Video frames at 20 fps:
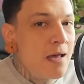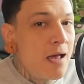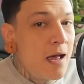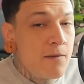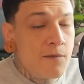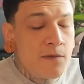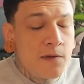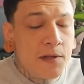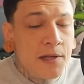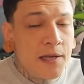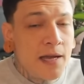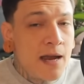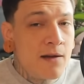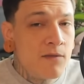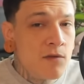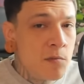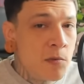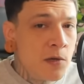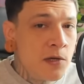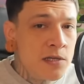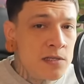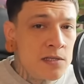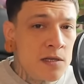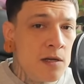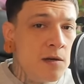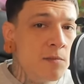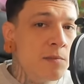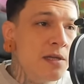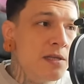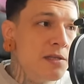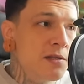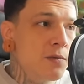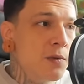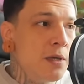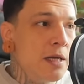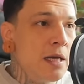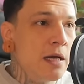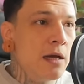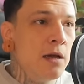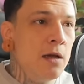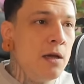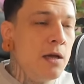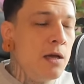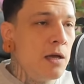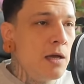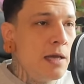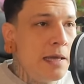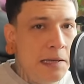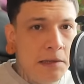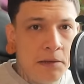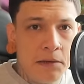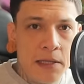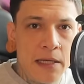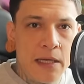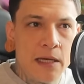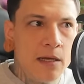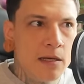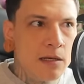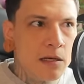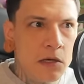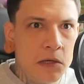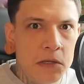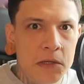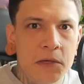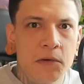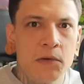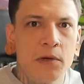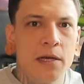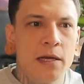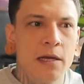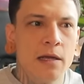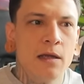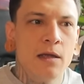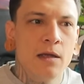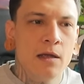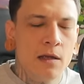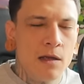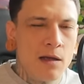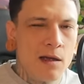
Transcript: I feel like everybody's going to be doing healing and clearing